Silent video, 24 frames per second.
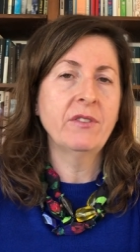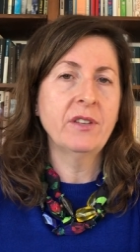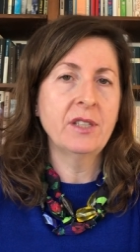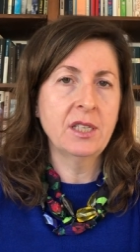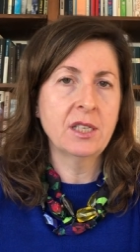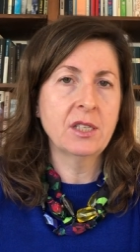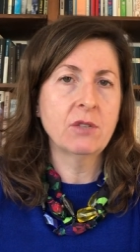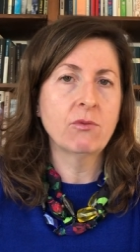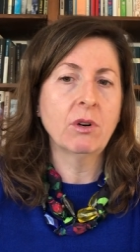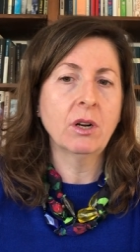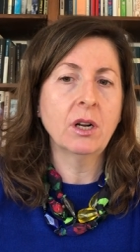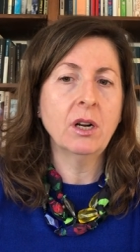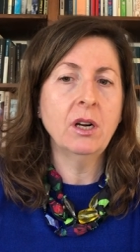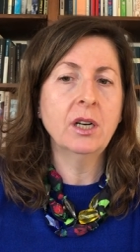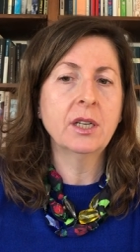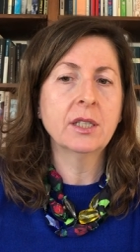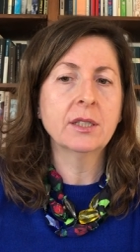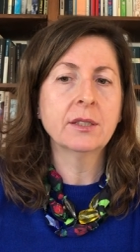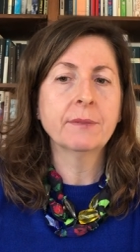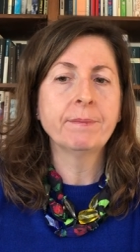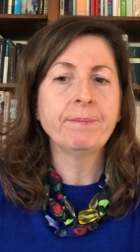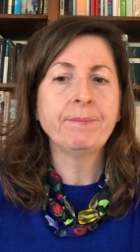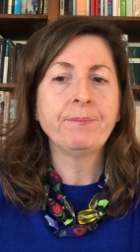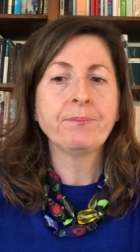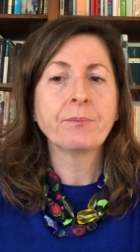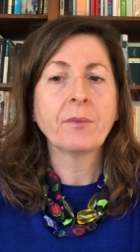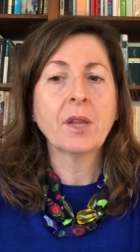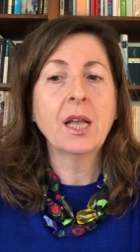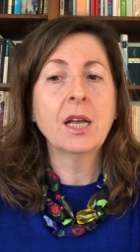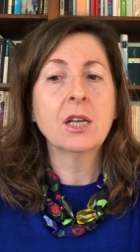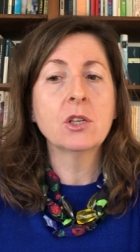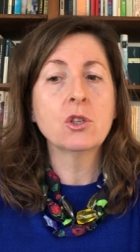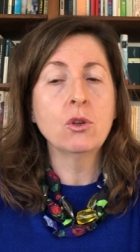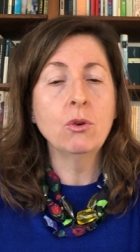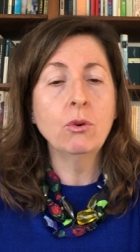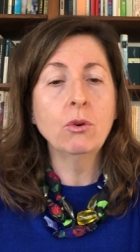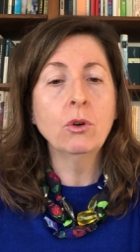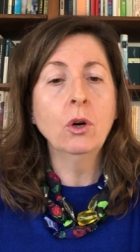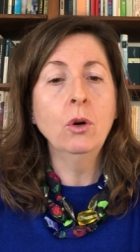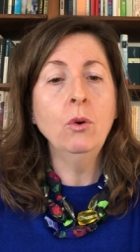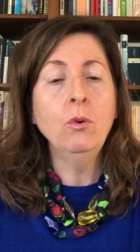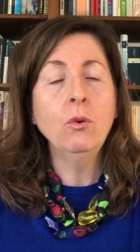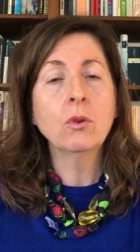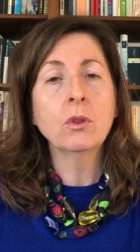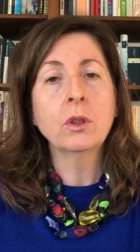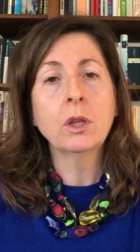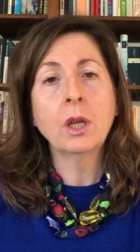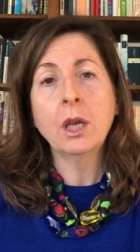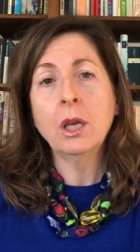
in this regard. As you know, the